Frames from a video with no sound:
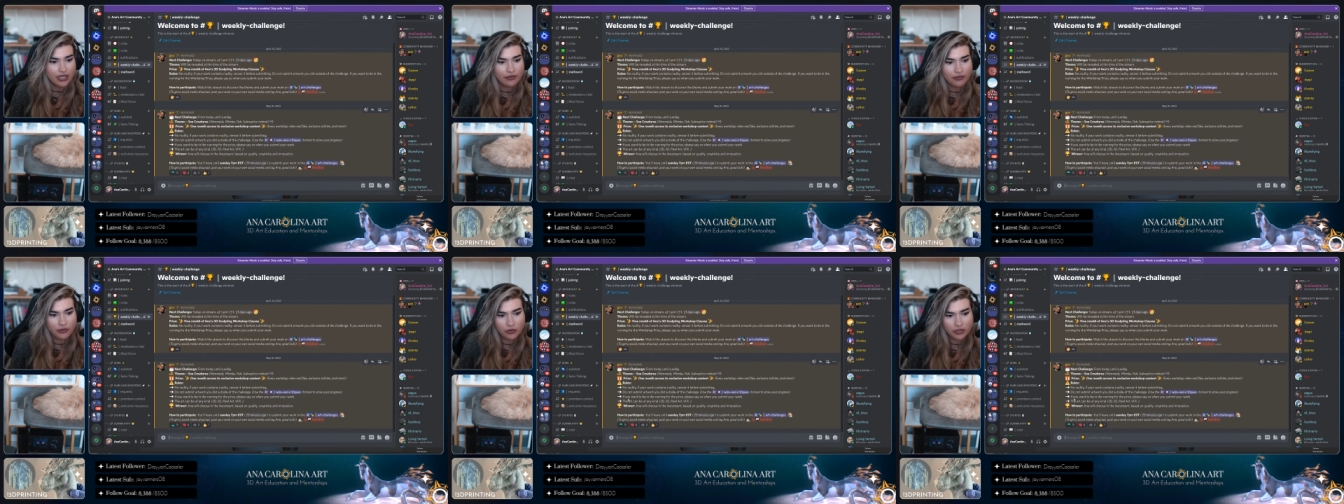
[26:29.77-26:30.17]

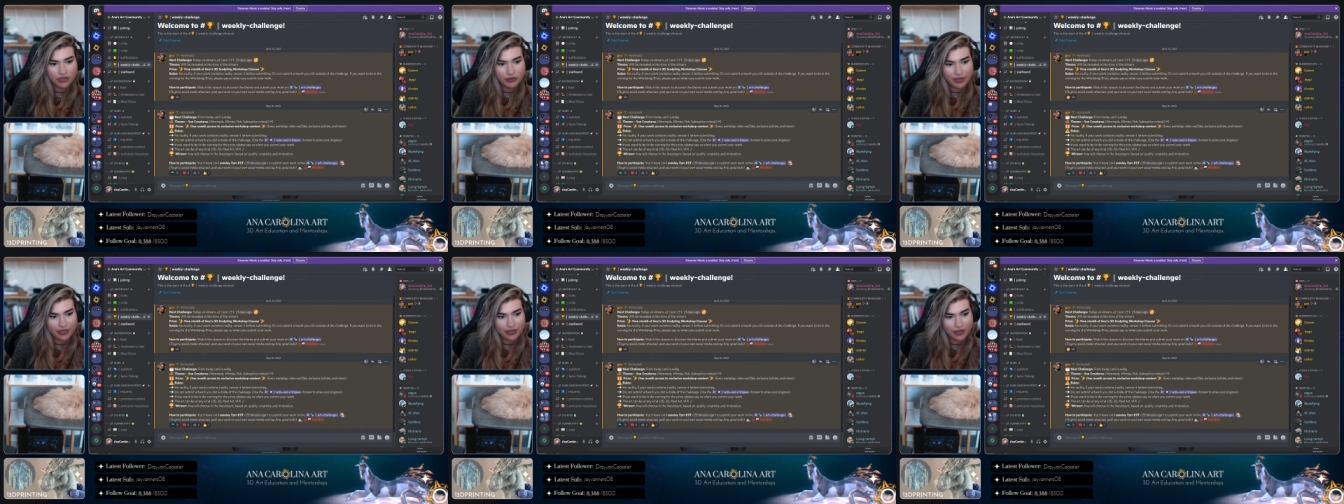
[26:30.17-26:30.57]
if you
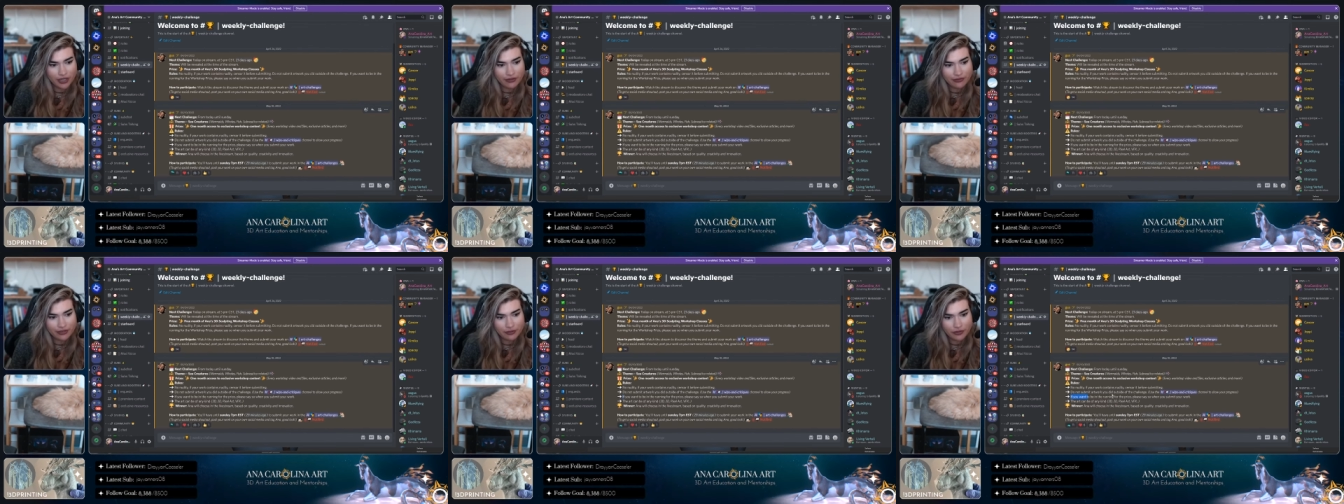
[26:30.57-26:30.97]
want to be in the
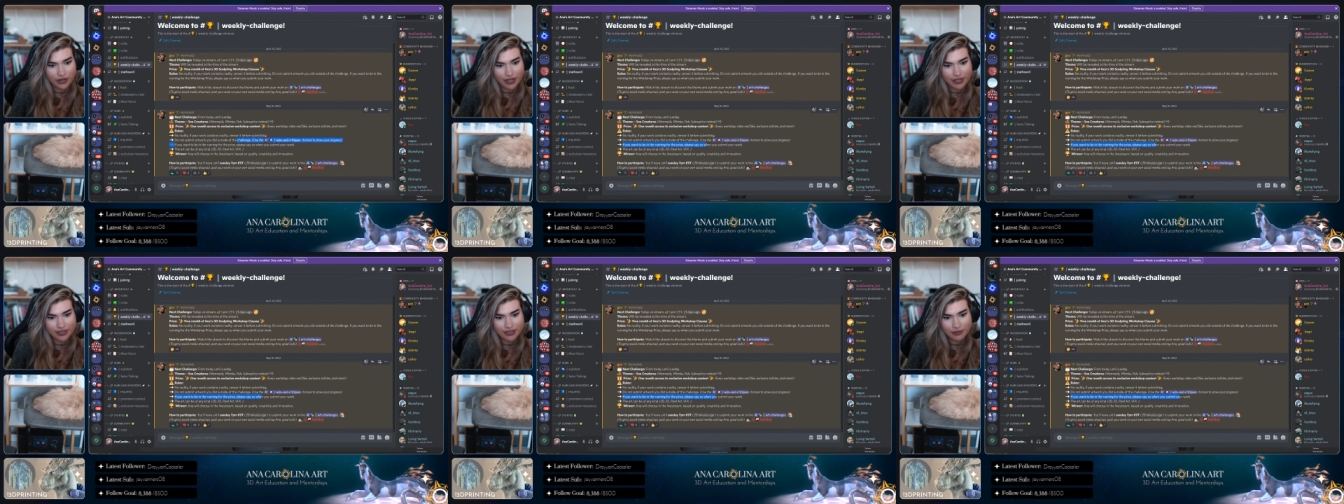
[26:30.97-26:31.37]
running for the
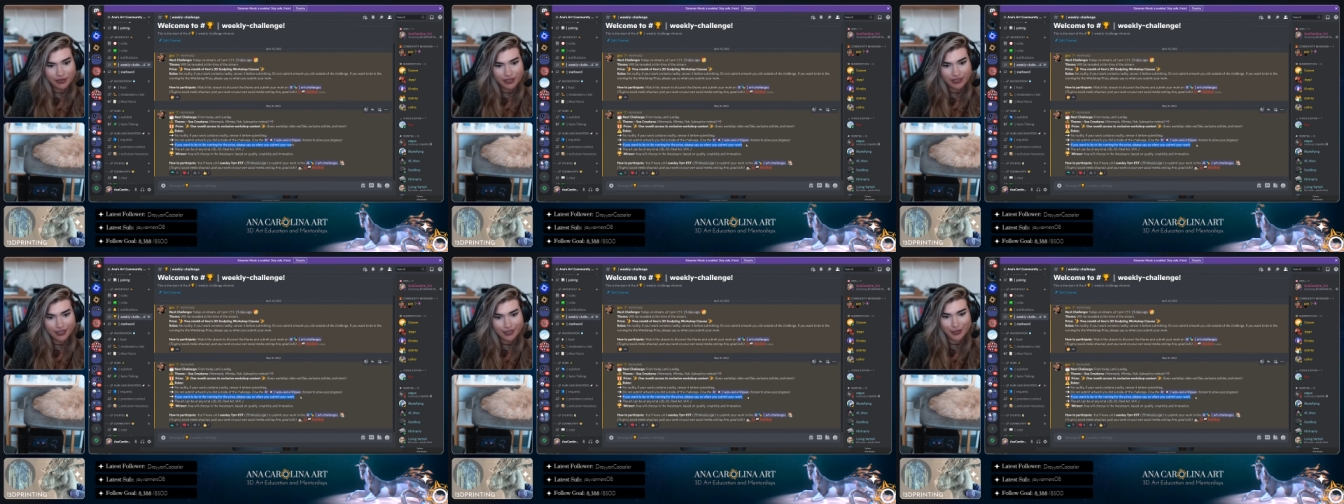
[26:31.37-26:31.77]
prize,
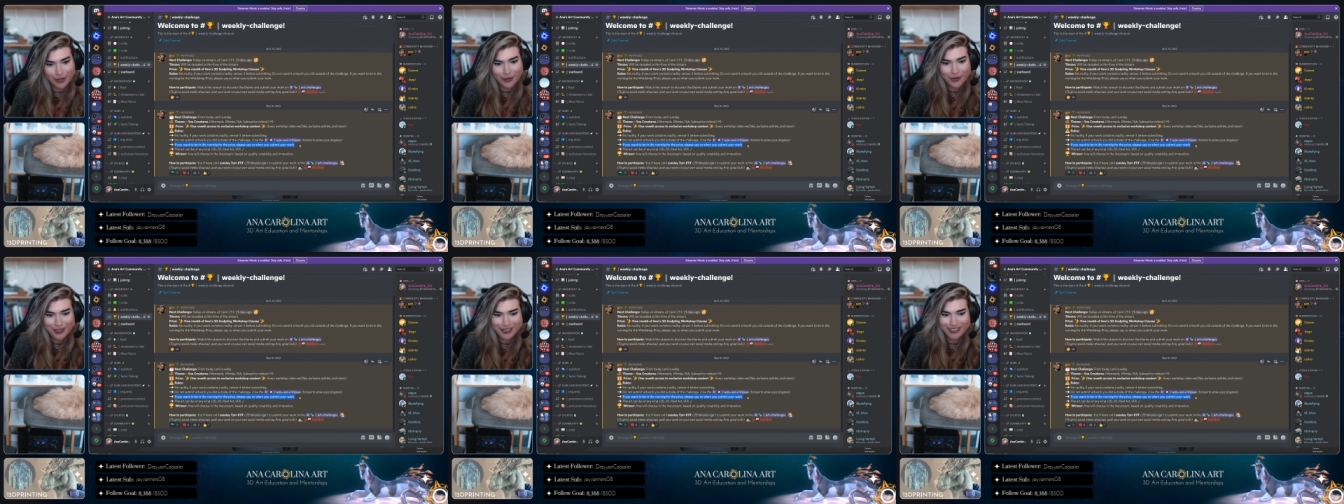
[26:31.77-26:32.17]
please say
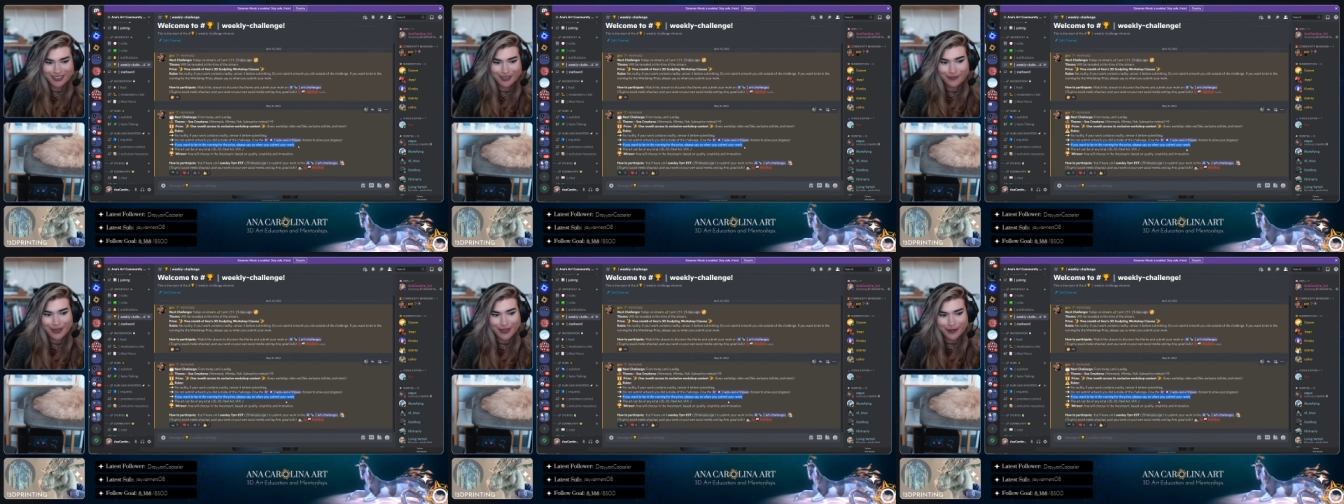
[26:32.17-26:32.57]
somebody
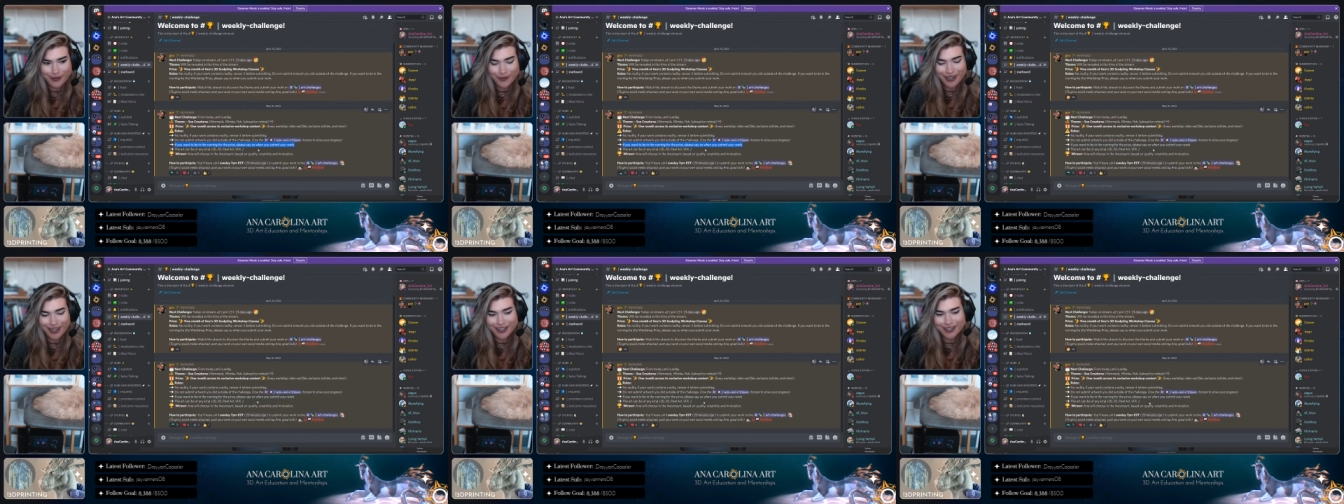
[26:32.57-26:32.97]
submit
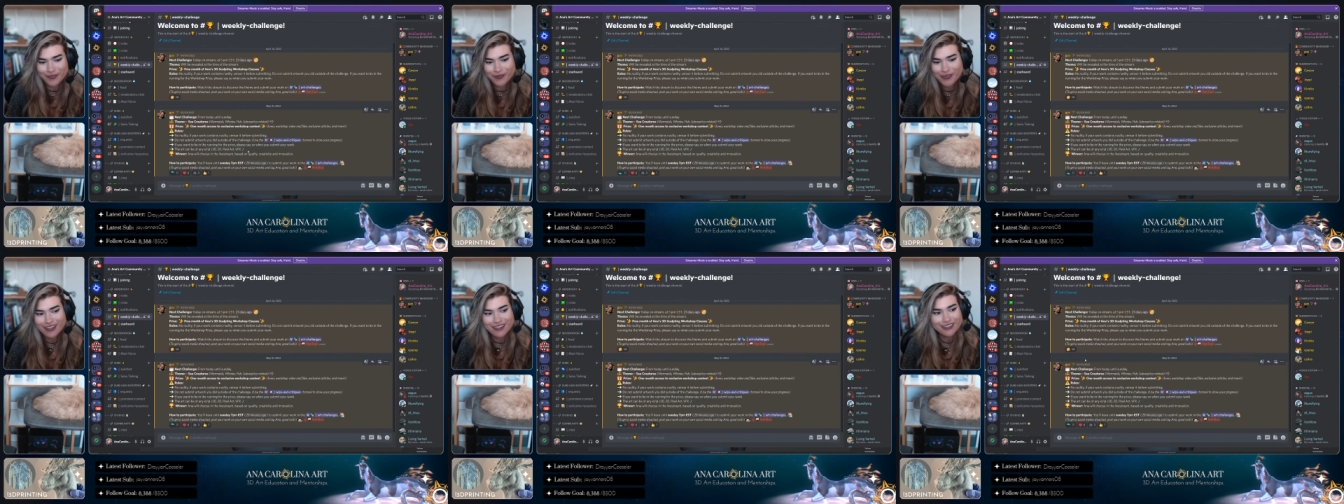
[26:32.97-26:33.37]
your
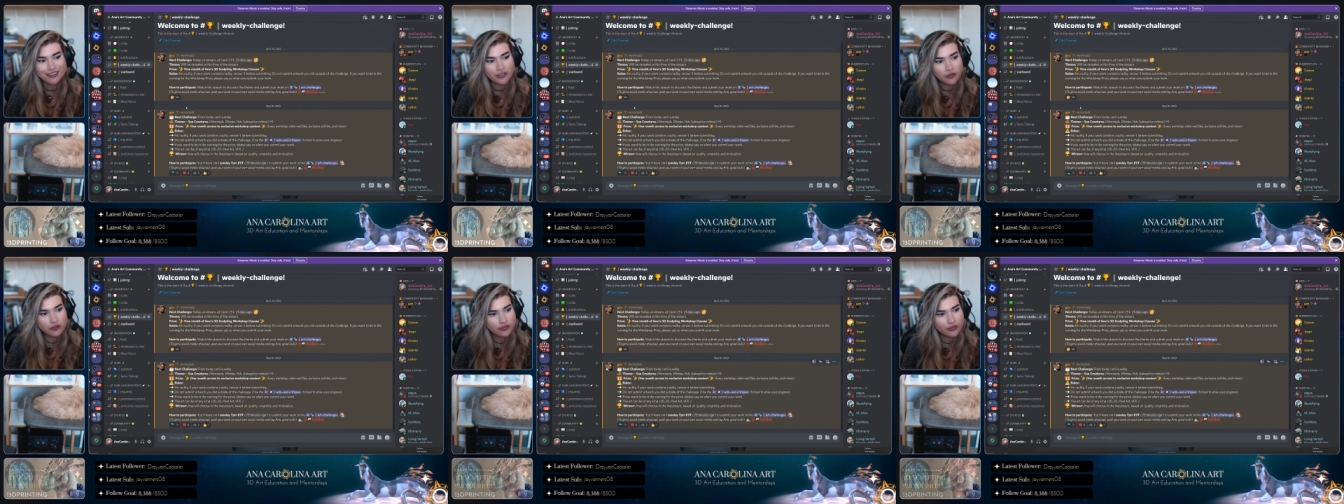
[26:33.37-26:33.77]
work.
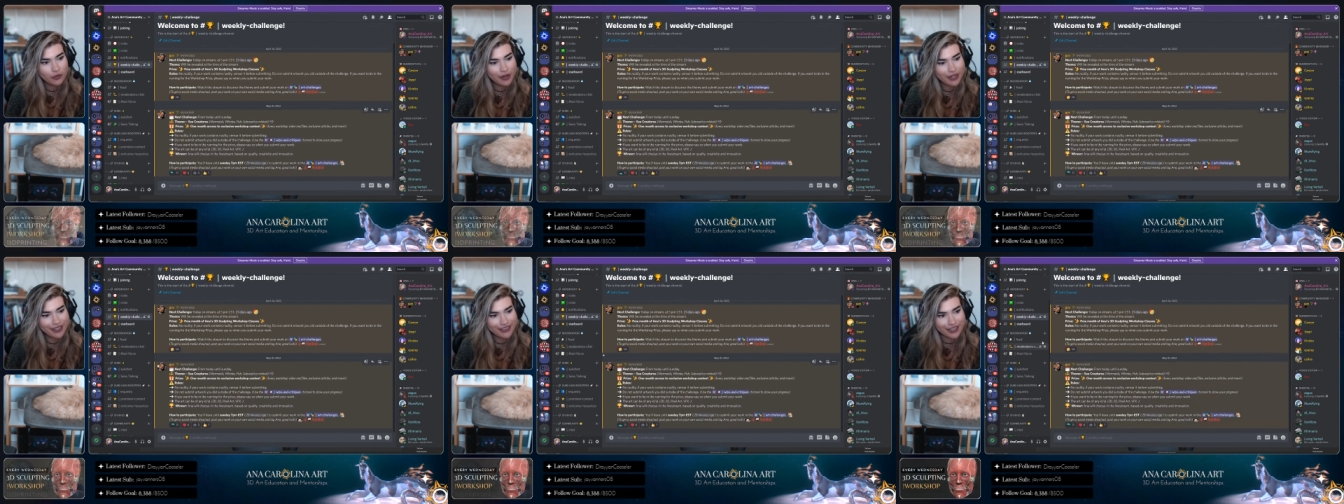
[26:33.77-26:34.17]
No,
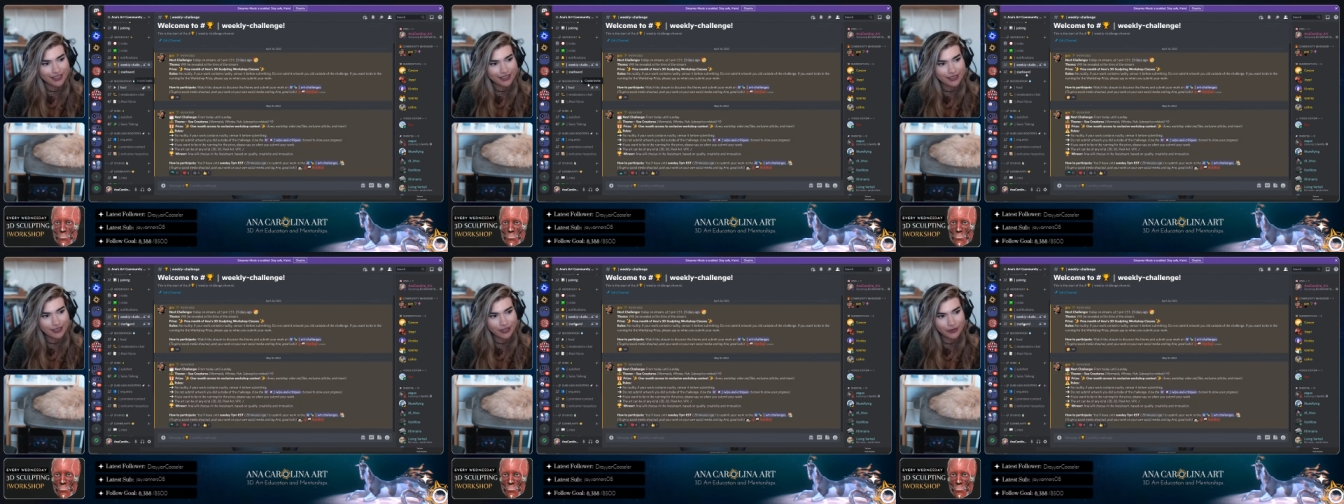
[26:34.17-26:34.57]
nobody
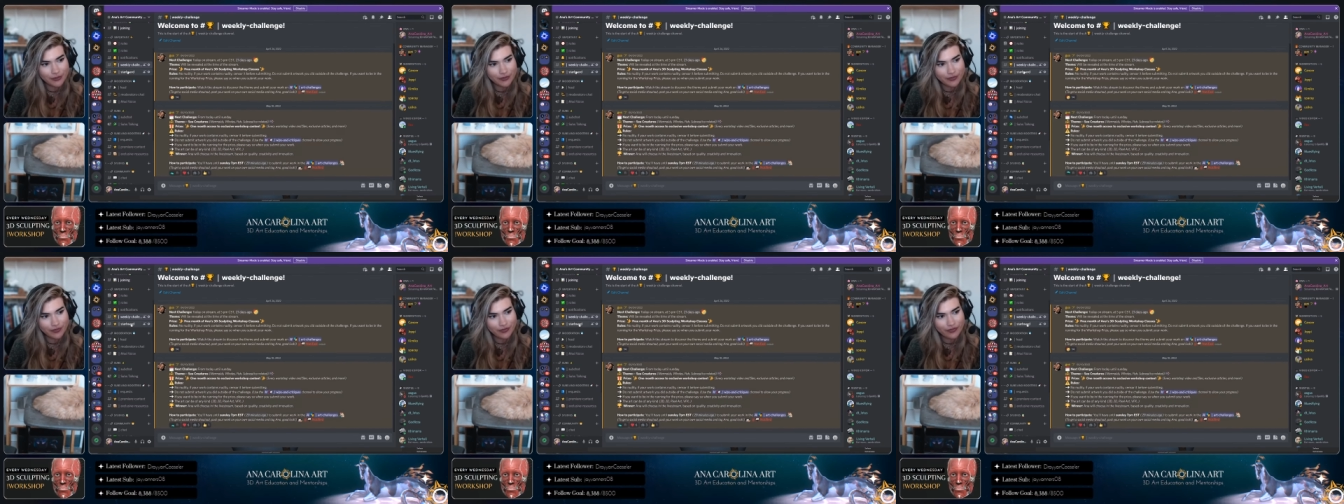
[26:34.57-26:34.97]
said
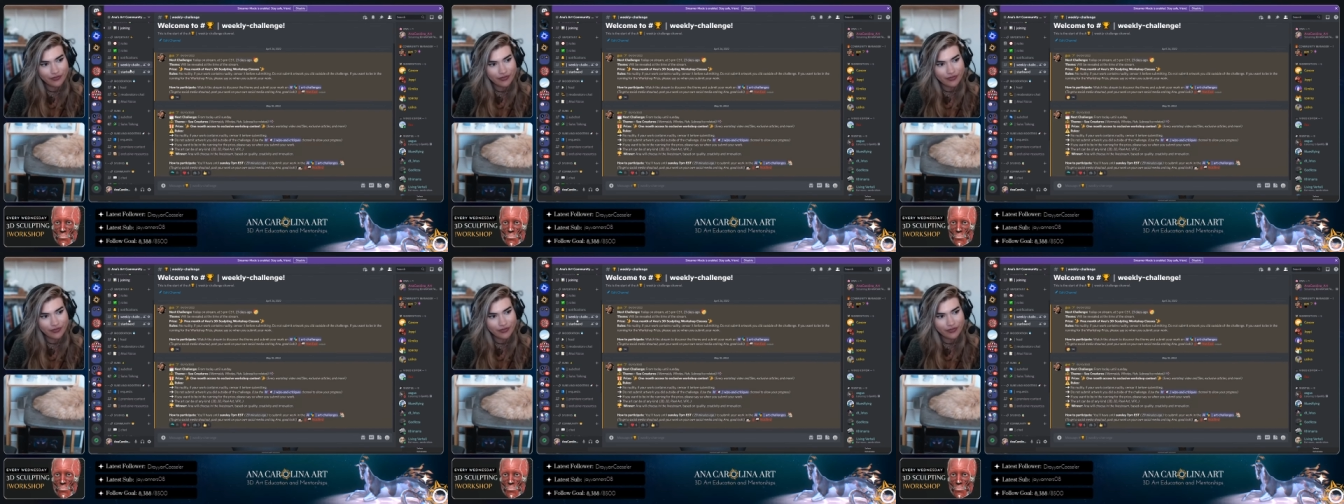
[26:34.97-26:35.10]
so.